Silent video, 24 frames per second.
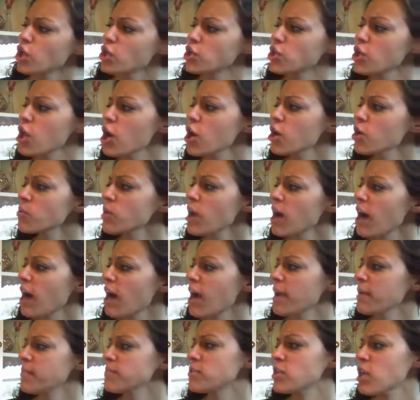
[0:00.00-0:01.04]
No,
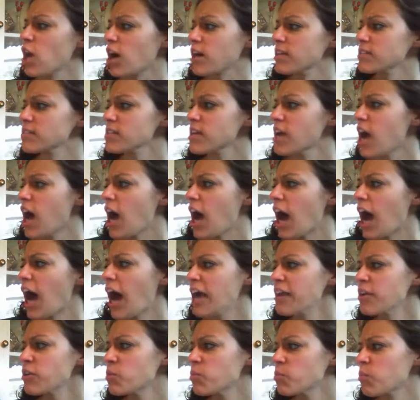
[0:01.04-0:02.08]
I'm not.
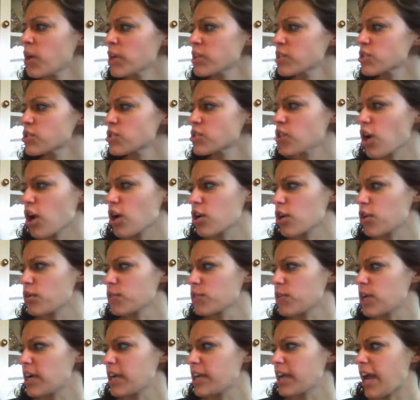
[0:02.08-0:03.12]
I don't want to start
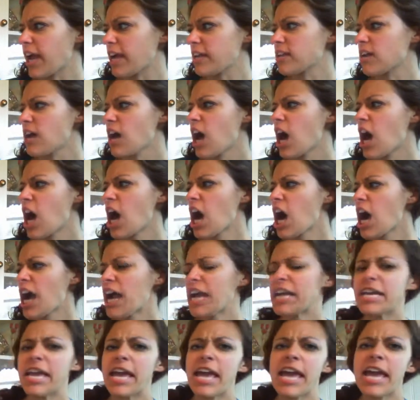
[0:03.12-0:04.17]
over again.
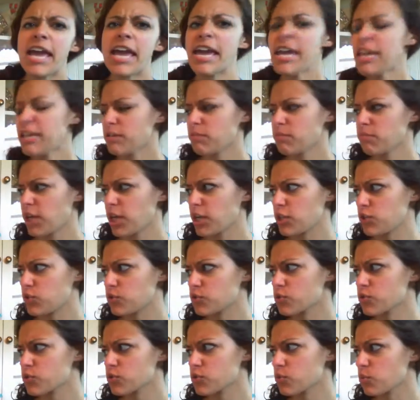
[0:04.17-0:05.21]
I hate my
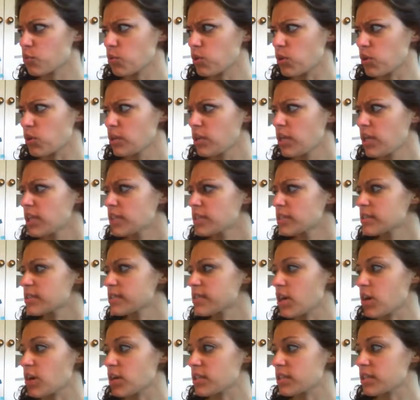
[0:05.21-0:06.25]
new school,
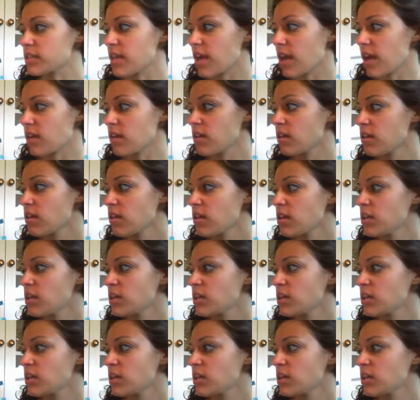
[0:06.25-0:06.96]
Sarah said.